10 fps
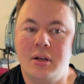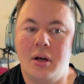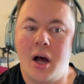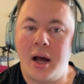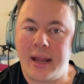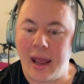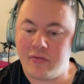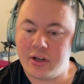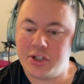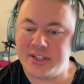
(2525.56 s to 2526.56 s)
on
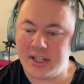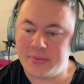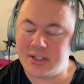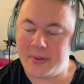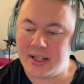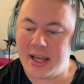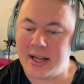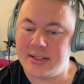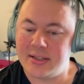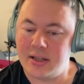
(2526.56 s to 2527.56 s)
average, it seems to be the
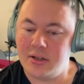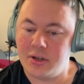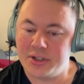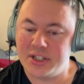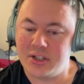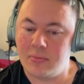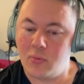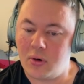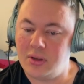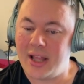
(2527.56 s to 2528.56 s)
case that nurses are
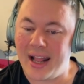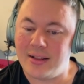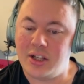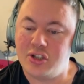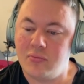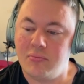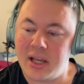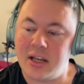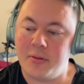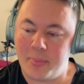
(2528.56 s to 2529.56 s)
more likely to
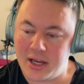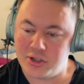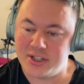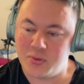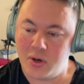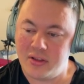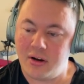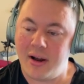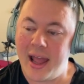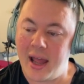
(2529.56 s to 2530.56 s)
meet patients where
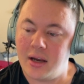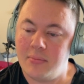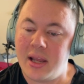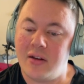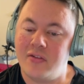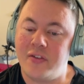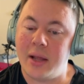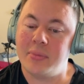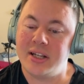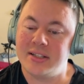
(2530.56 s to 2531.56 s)
they're at, meet
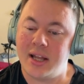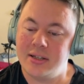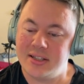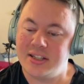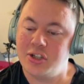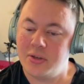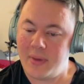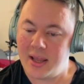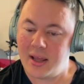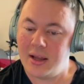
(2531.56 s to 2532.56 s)
families and
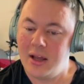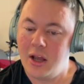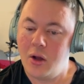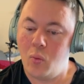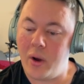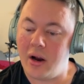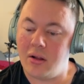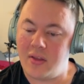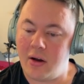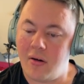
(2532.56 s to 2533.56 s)
decision-making
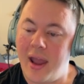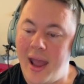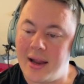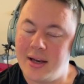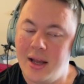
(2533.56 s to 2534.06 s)
where they're at,